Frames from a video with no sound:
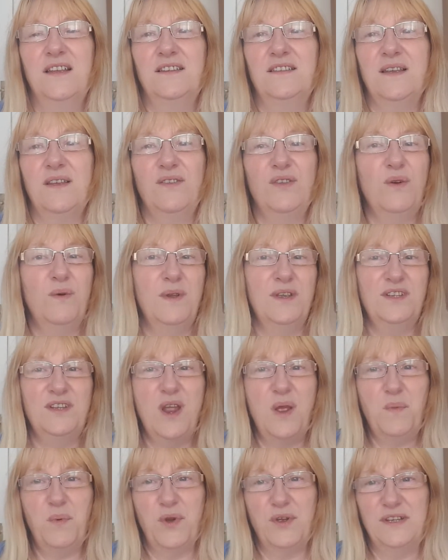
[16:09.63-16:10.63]
So I thought, well, there's
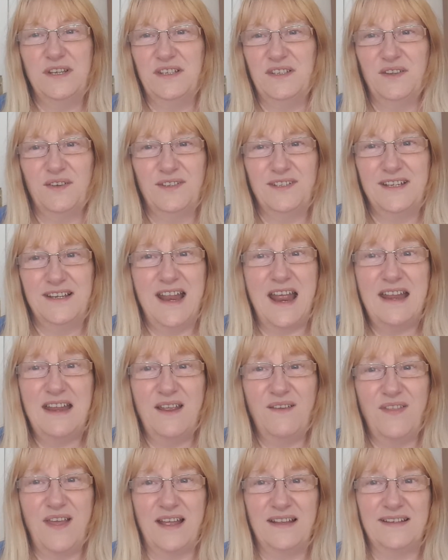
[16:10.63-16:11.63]
no point in sorting any
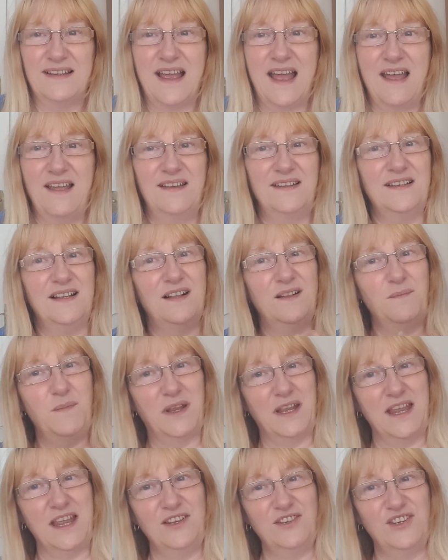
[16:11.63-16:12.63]
of that out until
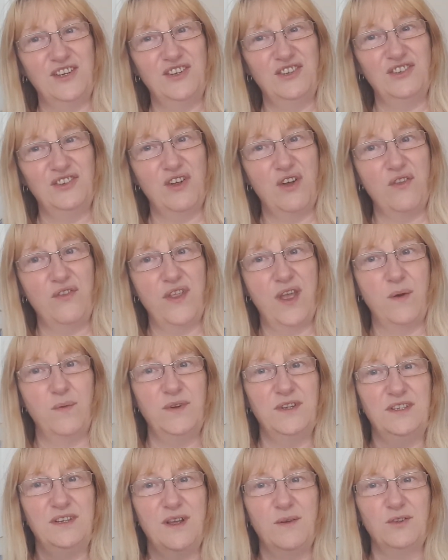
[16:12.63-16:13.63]
my kitchen's done and
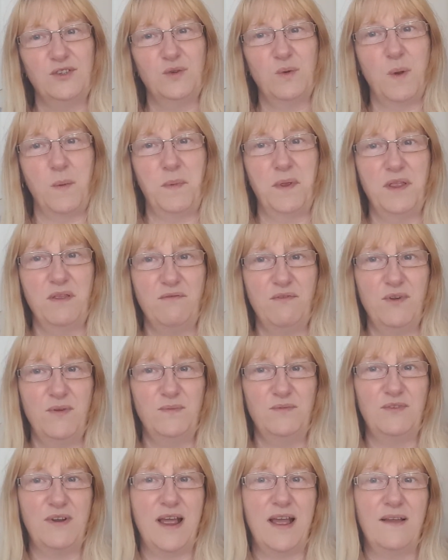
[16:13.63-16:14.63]
we start swapping the
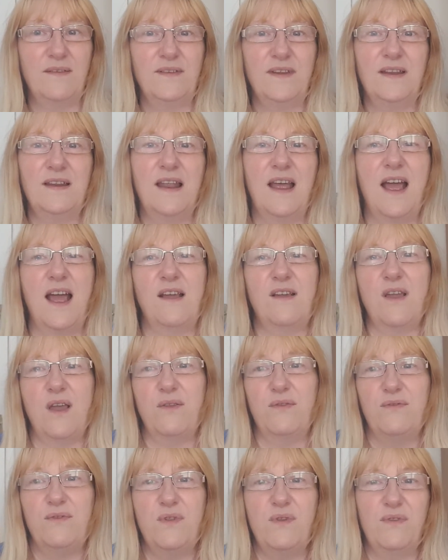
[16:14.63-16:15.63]
rooms around and I
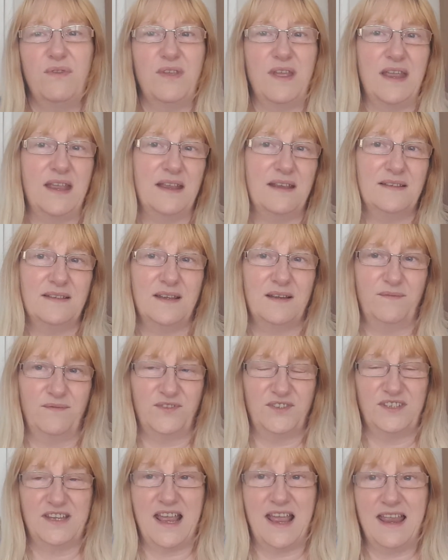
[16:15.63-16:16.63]
go through things
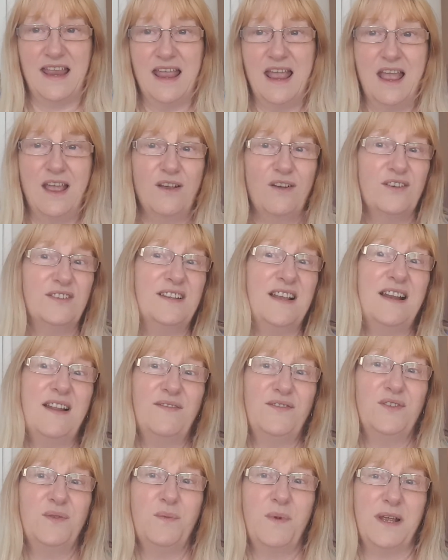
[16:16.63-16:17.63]
and say, because I'll
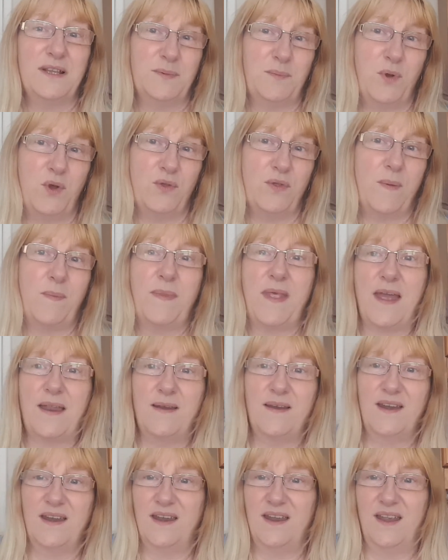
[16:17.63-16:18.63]
have somewhere to put them
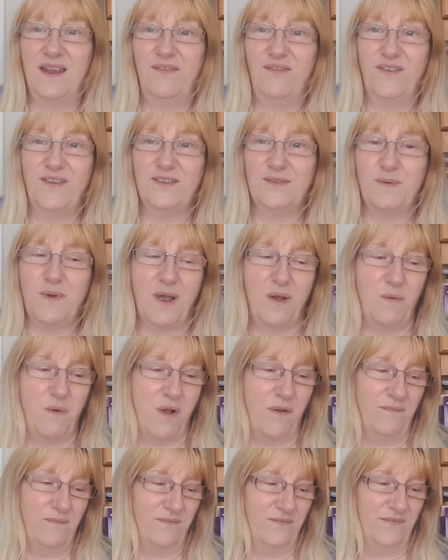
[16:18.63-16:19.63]
then if it's what I
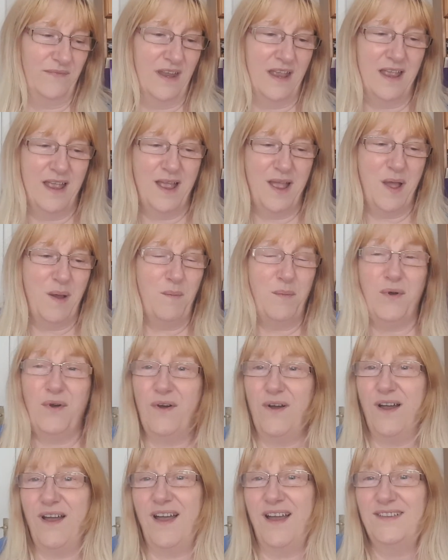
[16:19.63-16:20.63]
want.
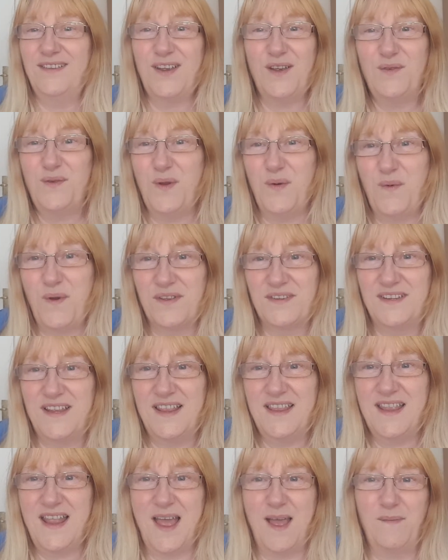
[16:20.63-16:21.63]
But I don't know what's
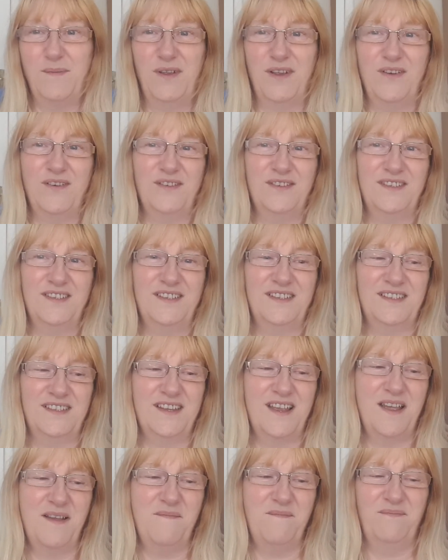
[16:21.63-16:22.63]
in there
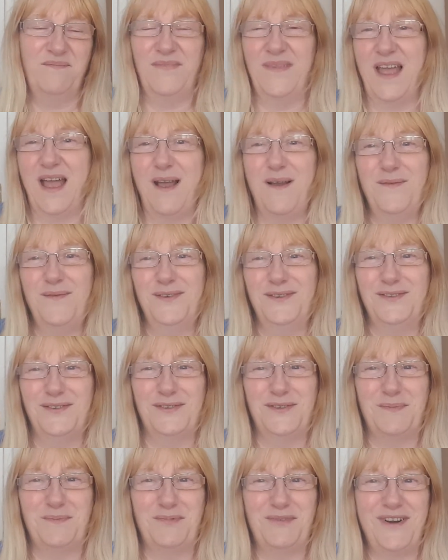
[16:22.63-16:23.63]
because um, I was
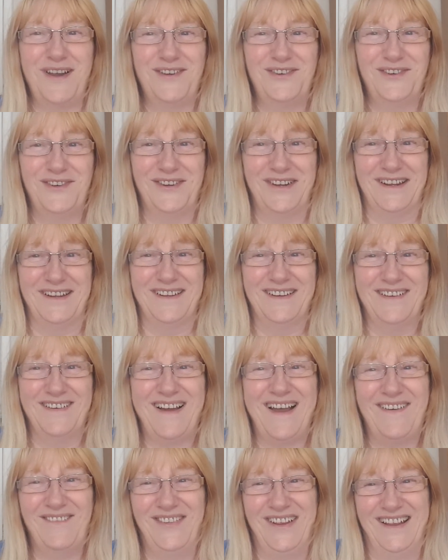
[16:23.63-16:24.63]
sort of pressured
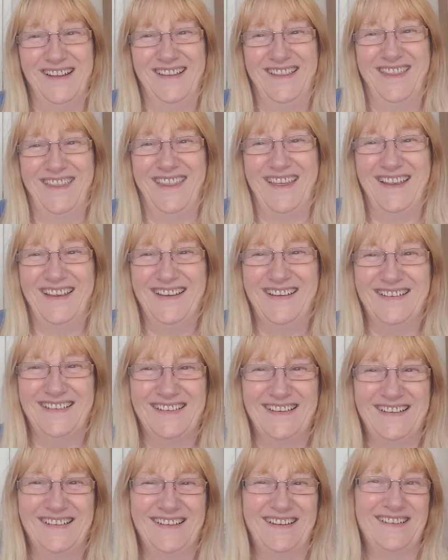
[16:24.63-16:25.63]
into having
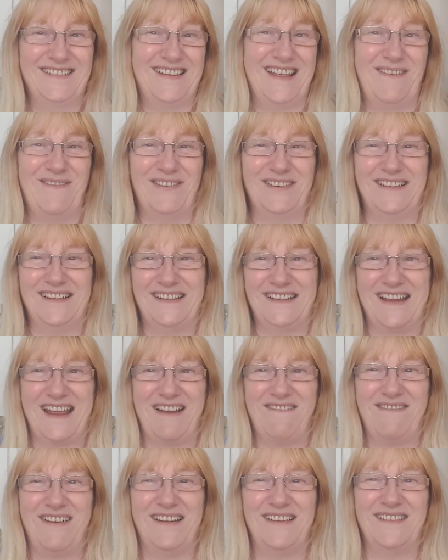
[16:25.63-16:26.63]
things because they wanted to
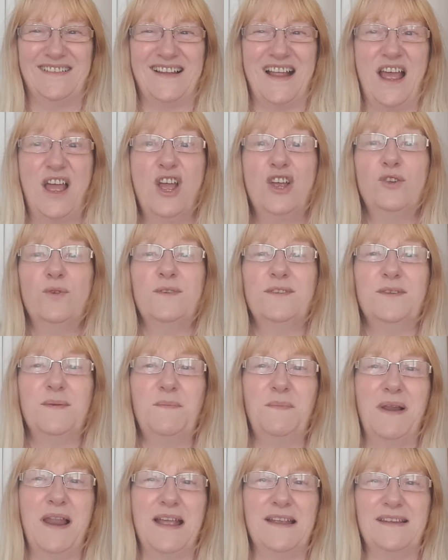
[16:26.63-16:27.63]
get rid of it. Like, do you want
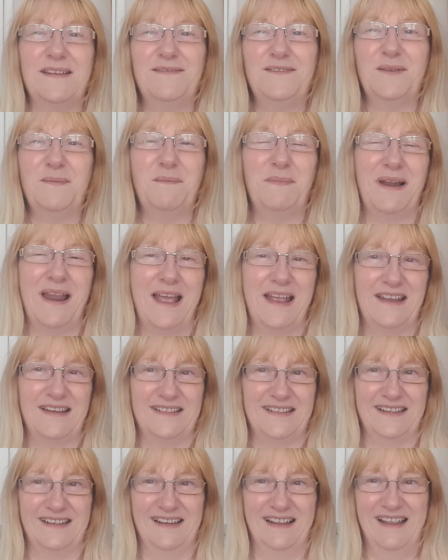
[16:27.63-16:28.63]
some plates? I have some
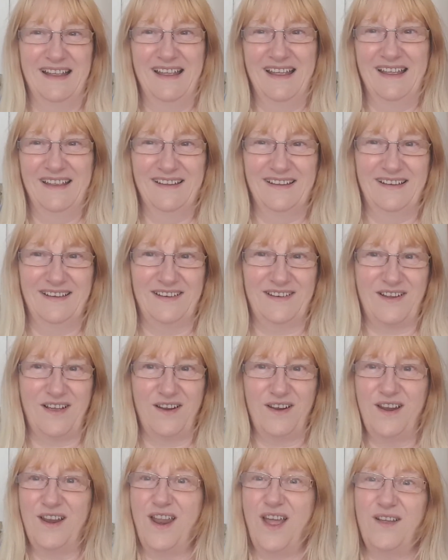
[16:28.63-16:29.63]
plates. And she's
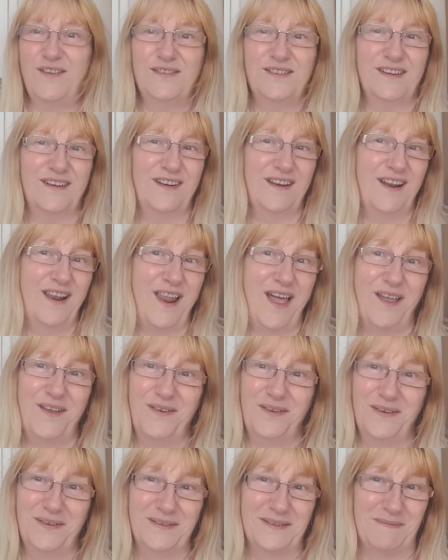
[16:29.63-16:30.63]
got loads and
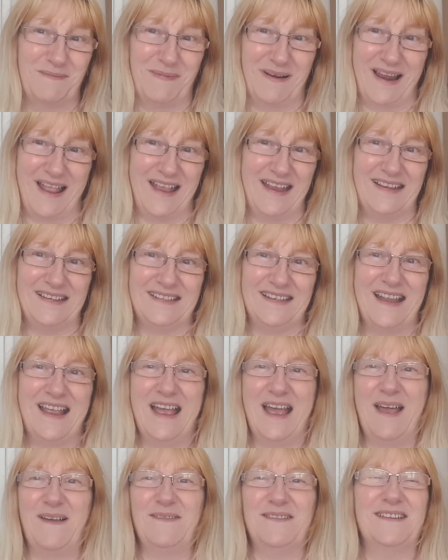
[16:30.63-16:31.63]
loads of plates,
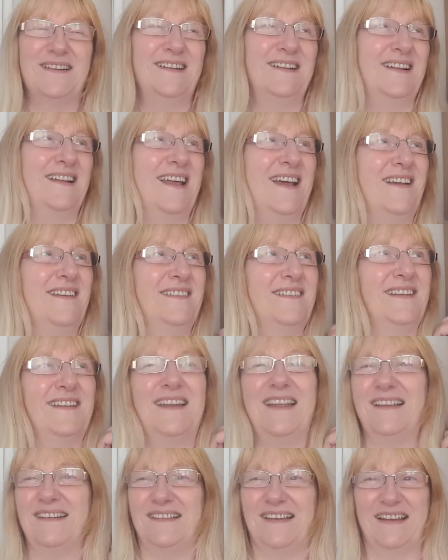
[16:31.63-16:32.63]
absolutely loads. So
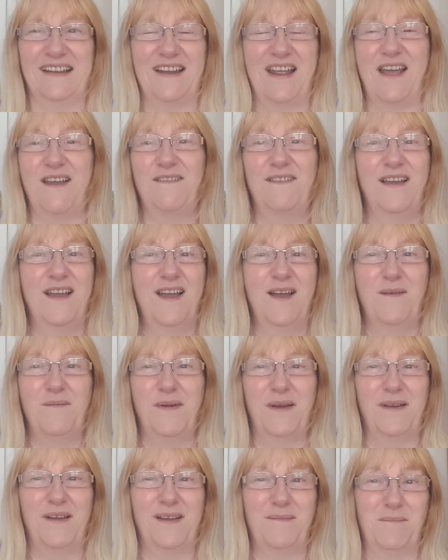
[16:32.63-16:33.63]
next thing you
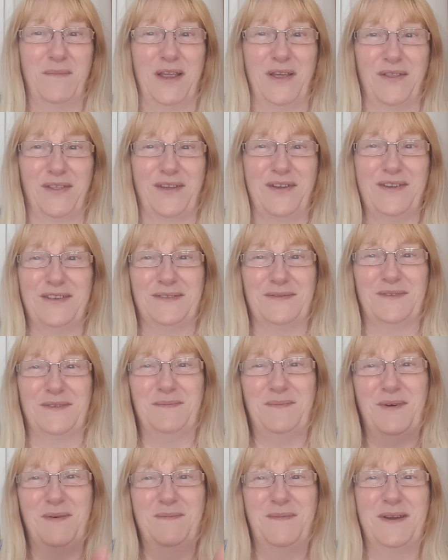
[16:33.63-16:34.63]
know, my other cousin
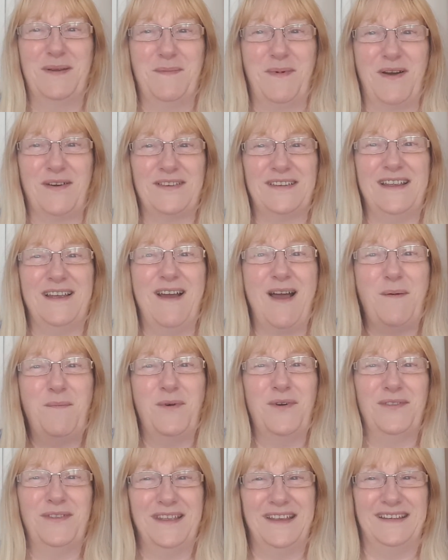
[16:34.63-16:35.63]
was putting them in a box here. I'll
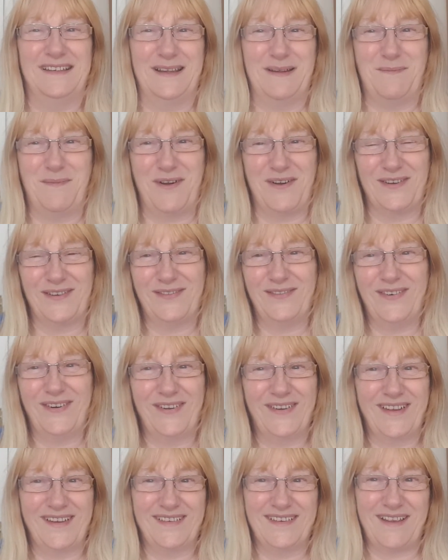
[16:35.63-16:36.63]
put these in a box
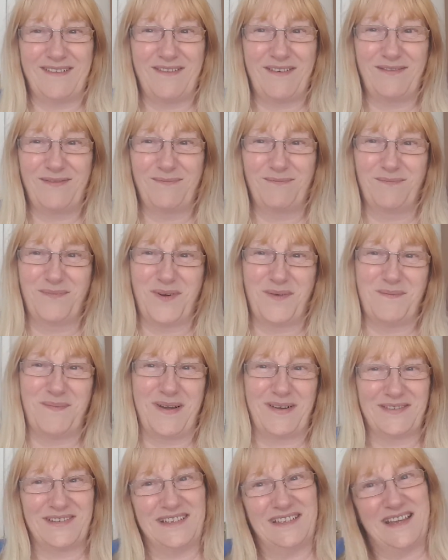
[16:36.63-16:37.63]
for you. So I've bought
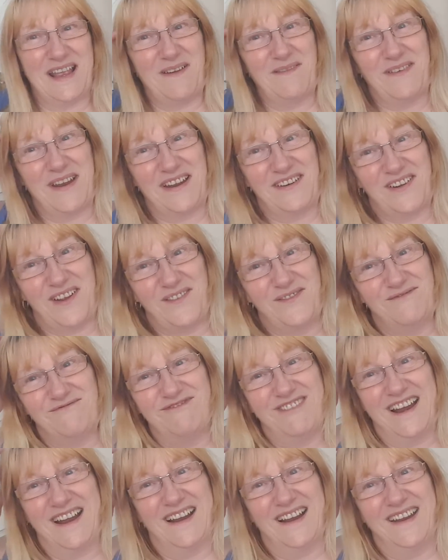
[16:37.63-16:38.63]
boxes home and I don't
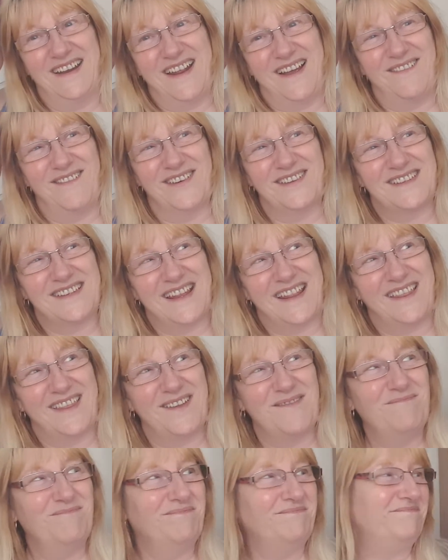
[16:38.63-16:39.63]
really know what's in
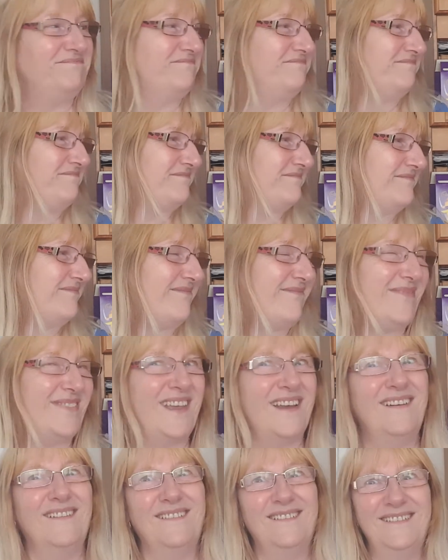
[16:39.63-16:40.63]
them.
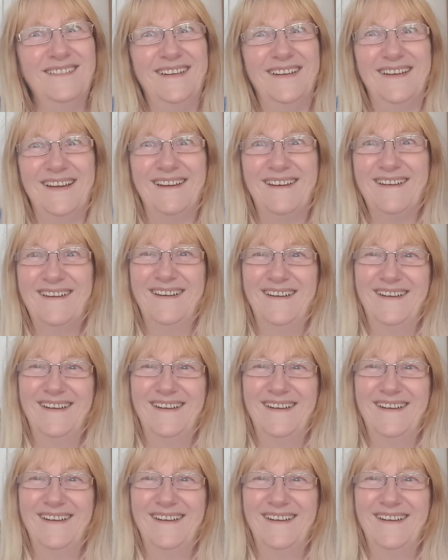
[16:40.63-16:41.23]
Oh dear.